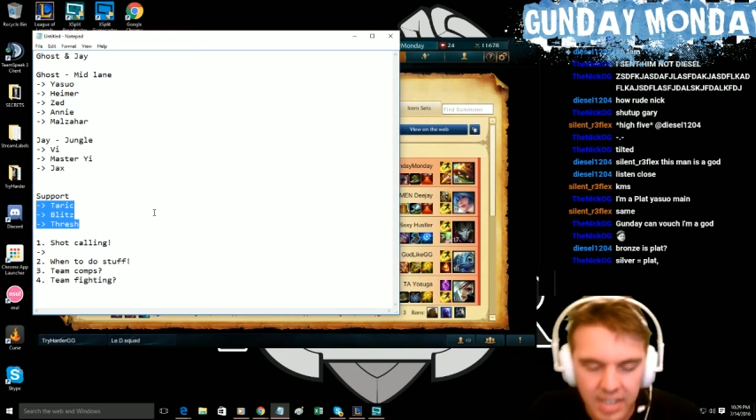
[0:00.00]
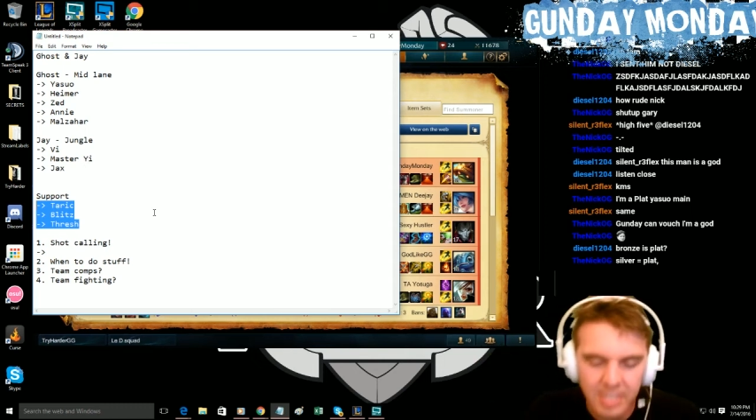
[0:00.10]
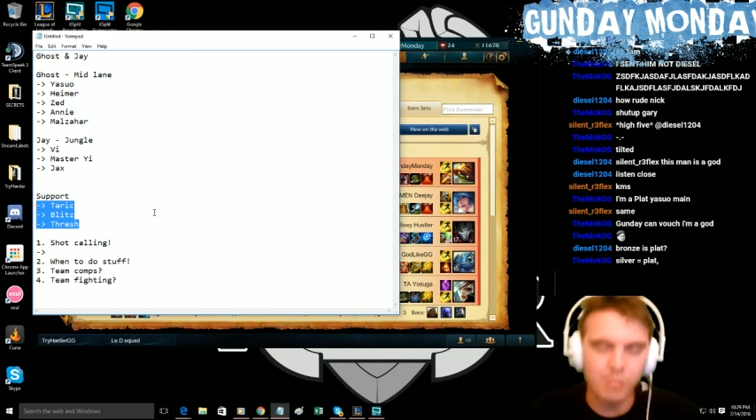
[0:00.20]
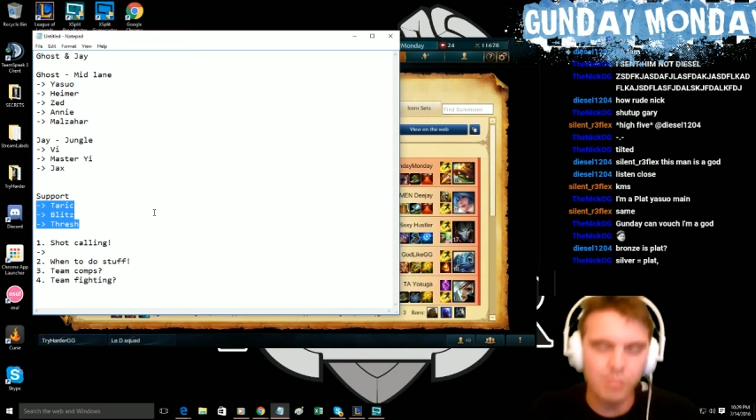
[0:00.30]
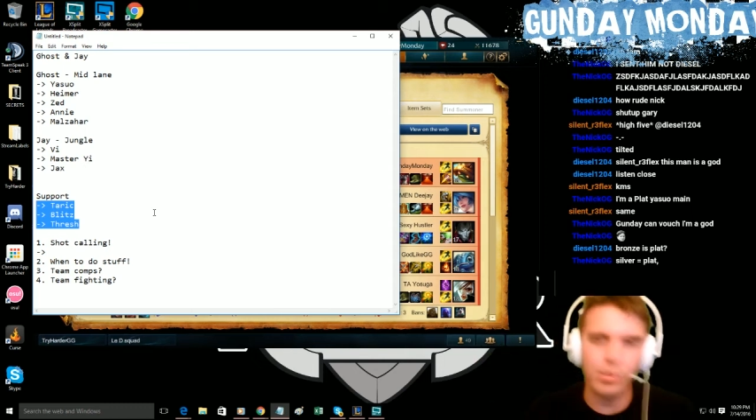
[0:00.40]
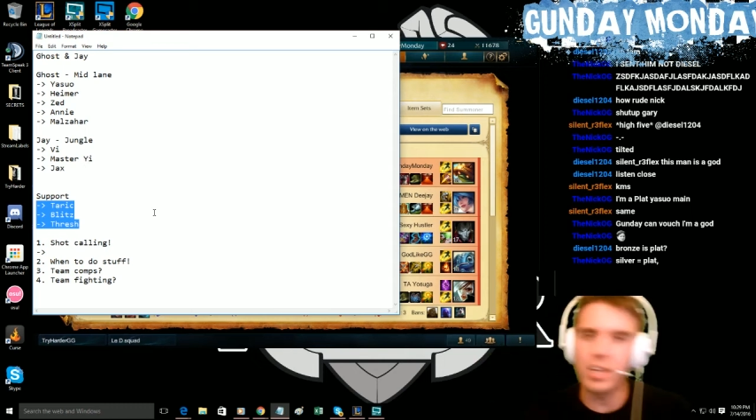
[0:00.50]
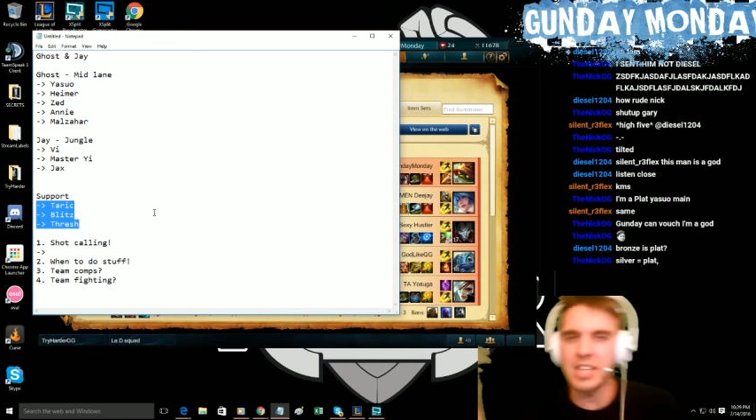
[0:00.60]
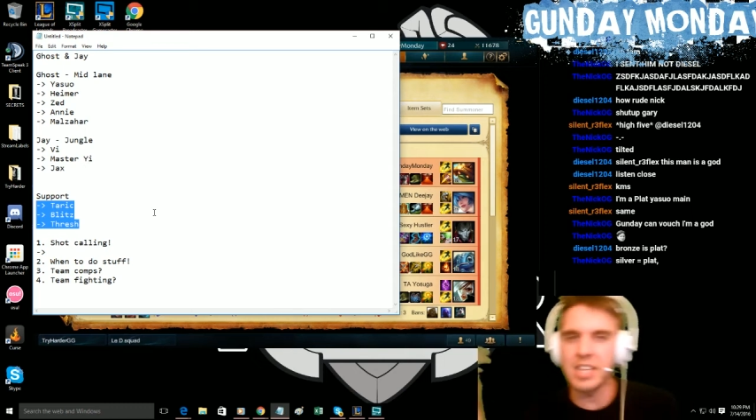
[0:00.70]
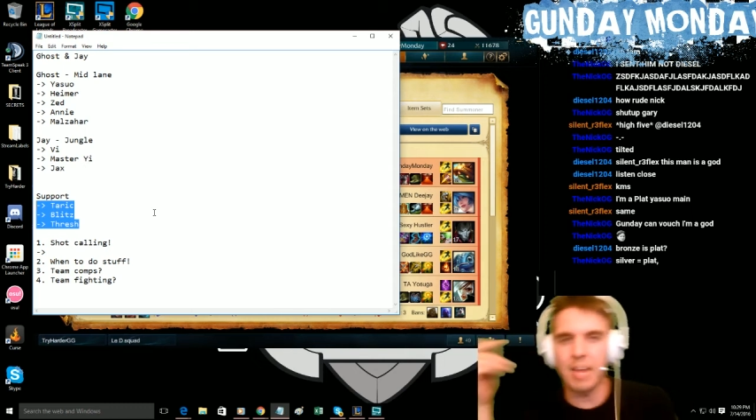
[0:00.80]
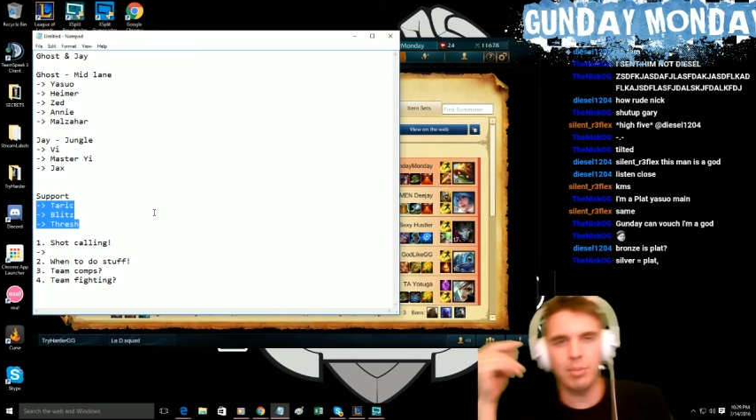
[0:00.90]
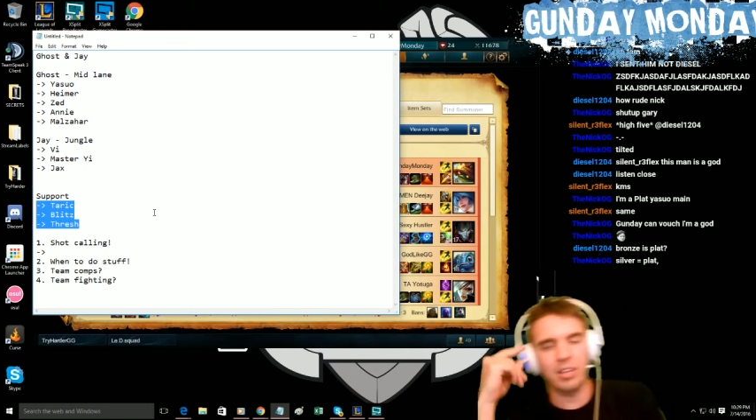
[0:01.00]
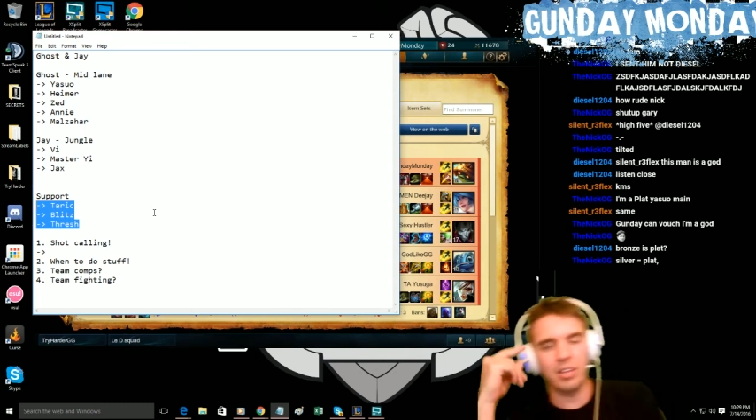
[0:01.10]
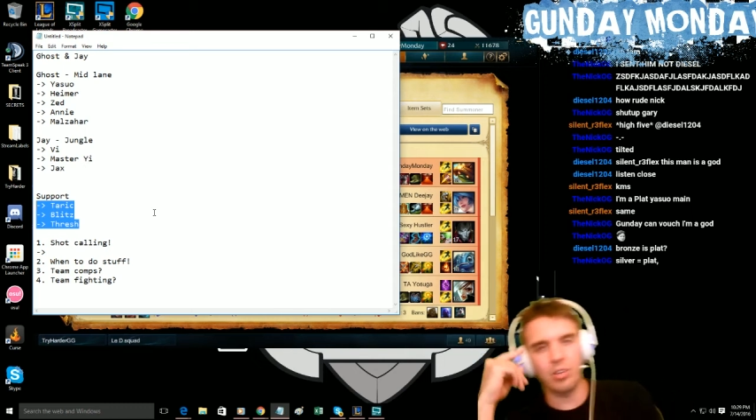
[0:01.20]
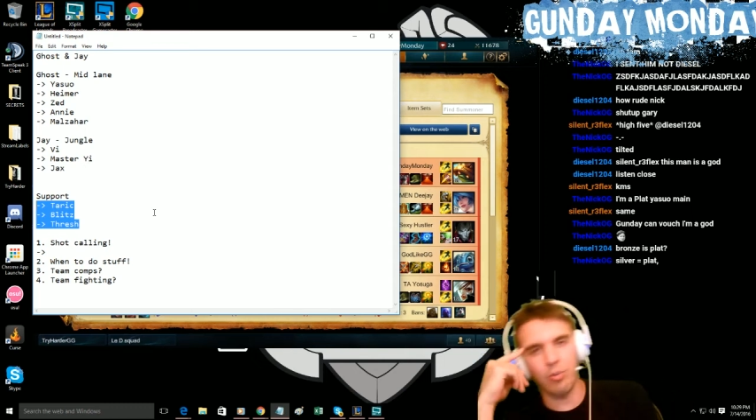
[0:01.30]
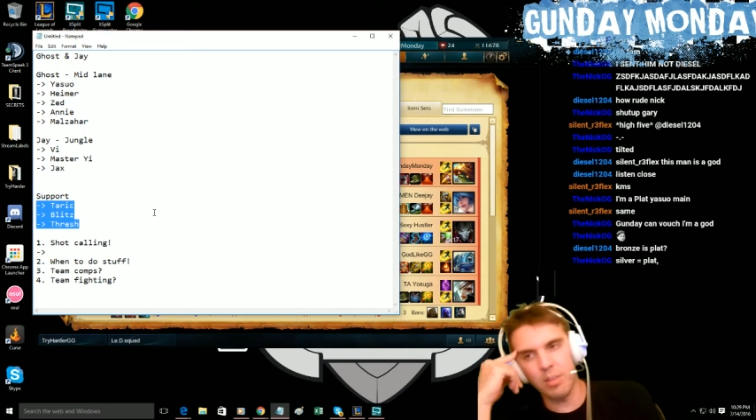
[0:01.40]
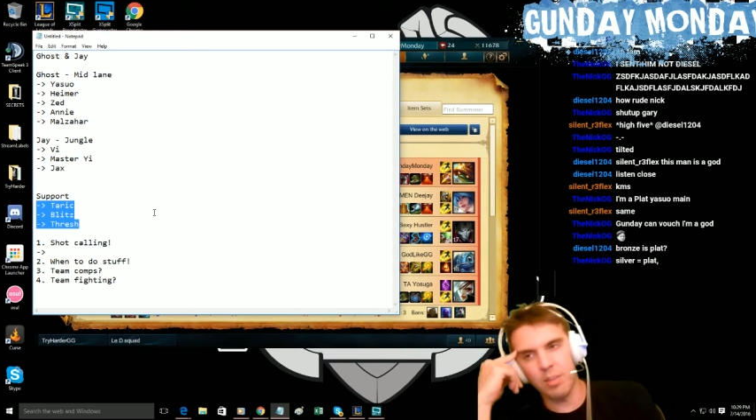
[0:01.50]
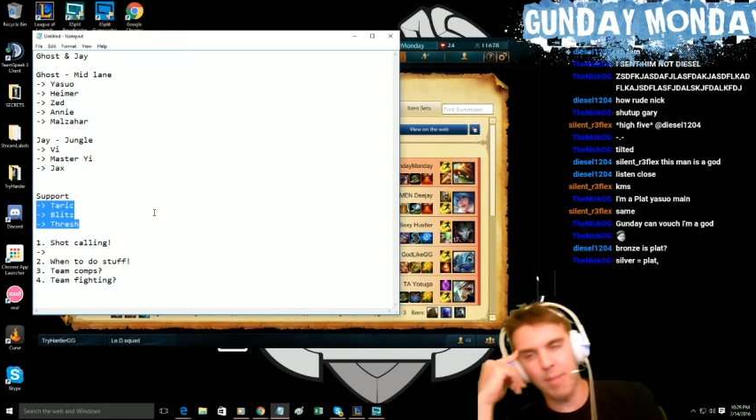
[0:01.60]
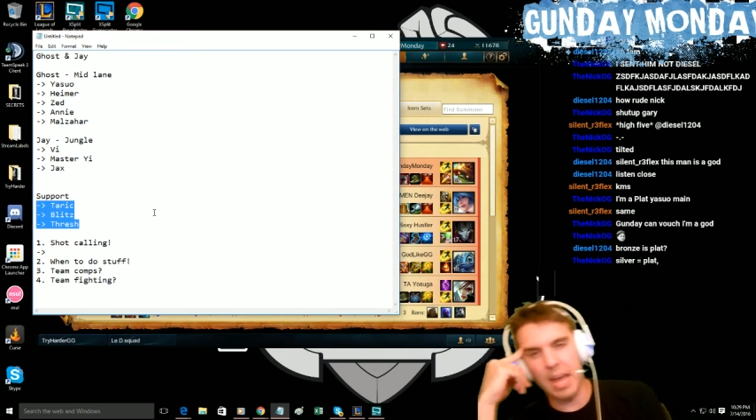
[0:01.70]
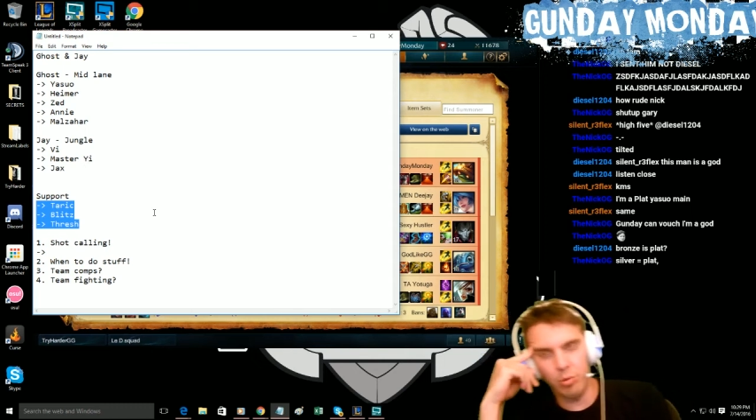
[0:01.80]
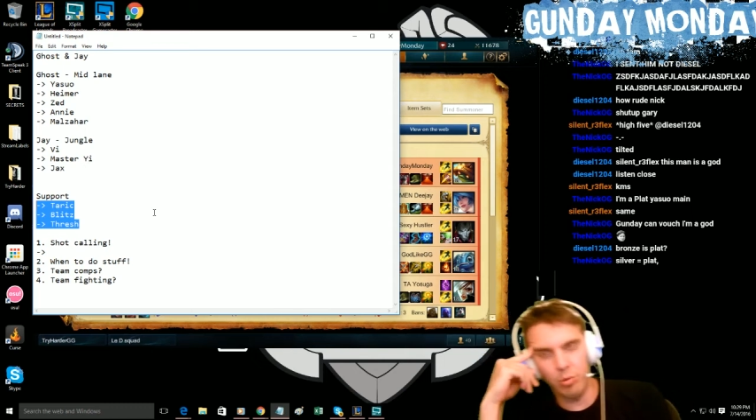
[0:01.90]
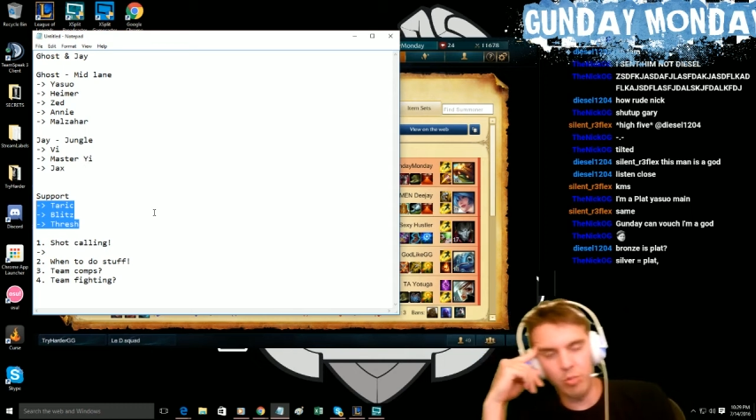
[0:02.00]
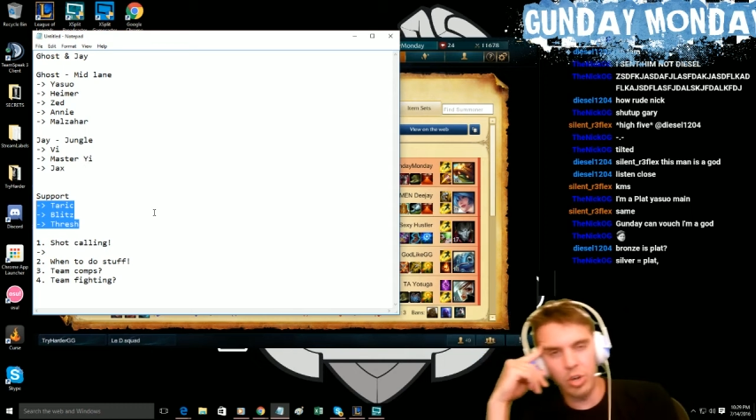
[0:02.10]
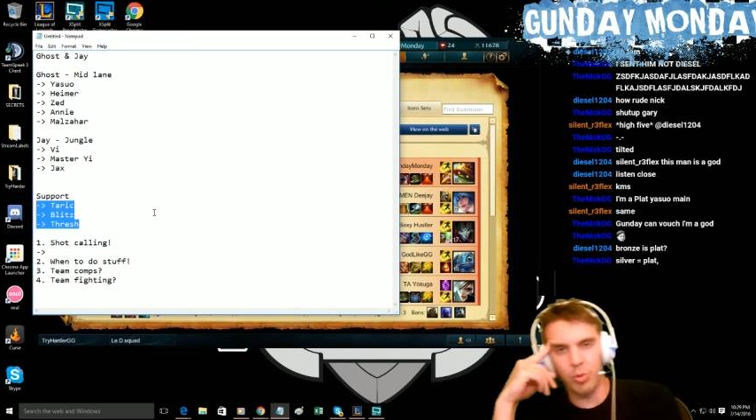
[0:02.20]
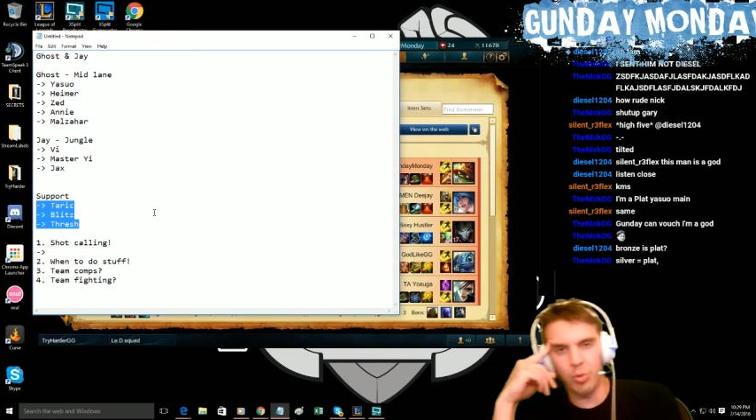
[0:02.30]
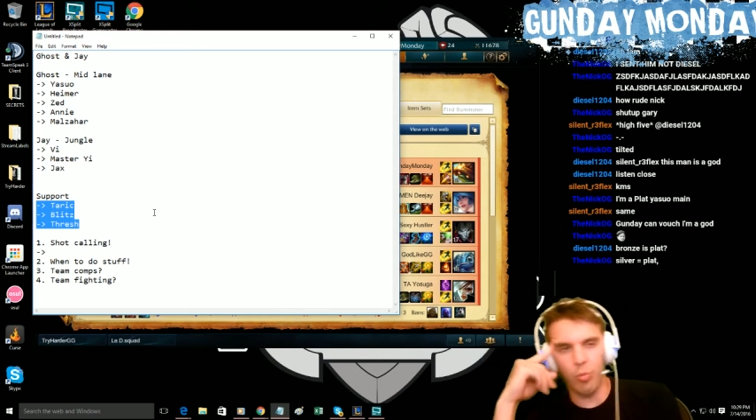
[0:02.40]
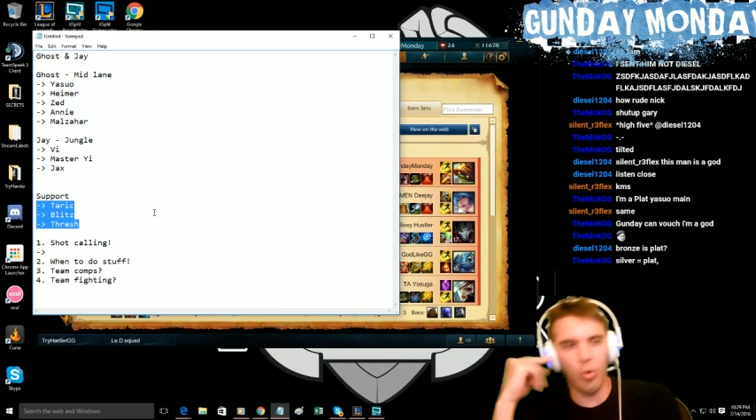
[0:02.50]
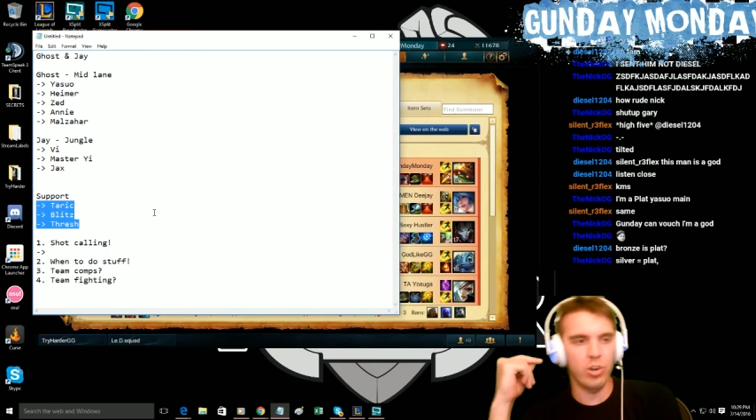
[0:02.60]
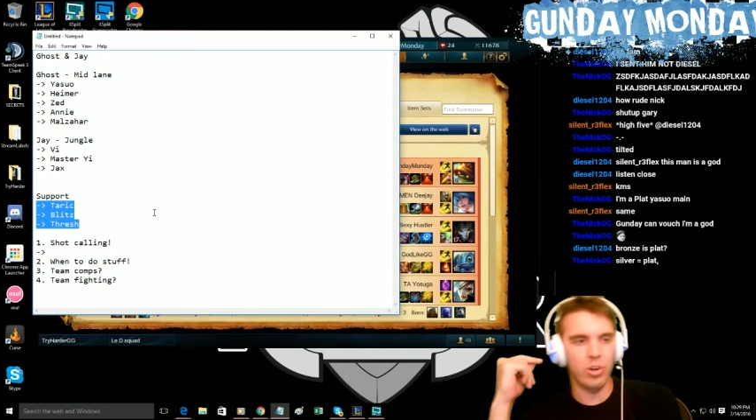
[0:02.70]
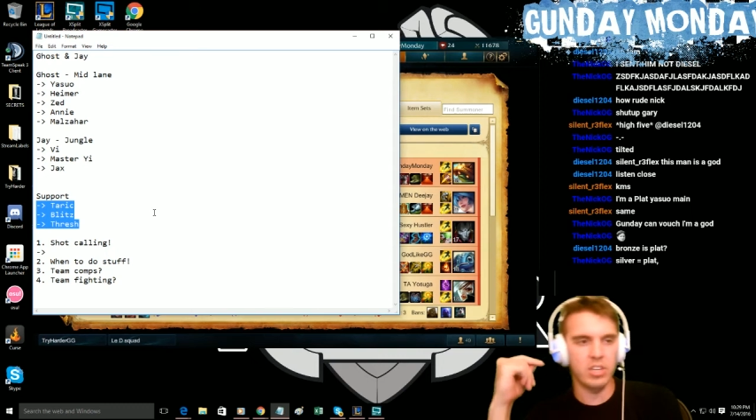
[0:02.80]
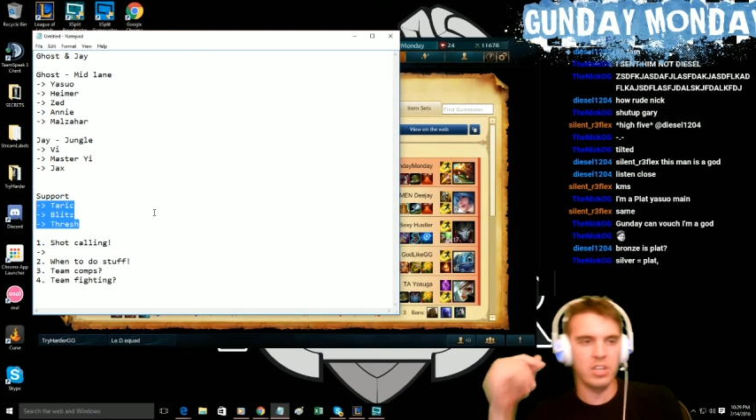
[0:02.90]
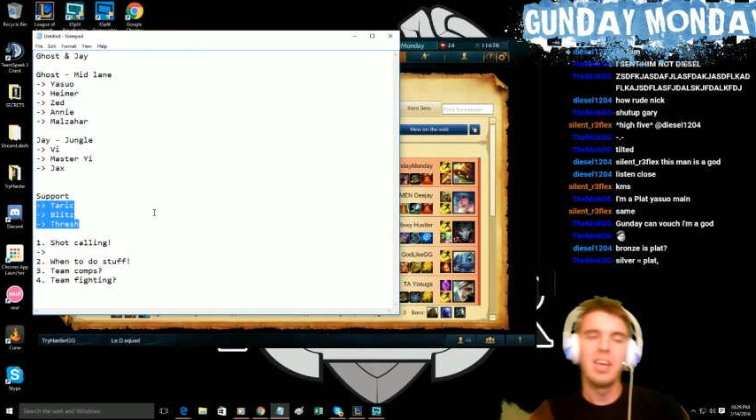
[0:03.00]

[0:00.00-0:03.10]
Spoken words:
he has plenty of time to like look around the map or roam or ward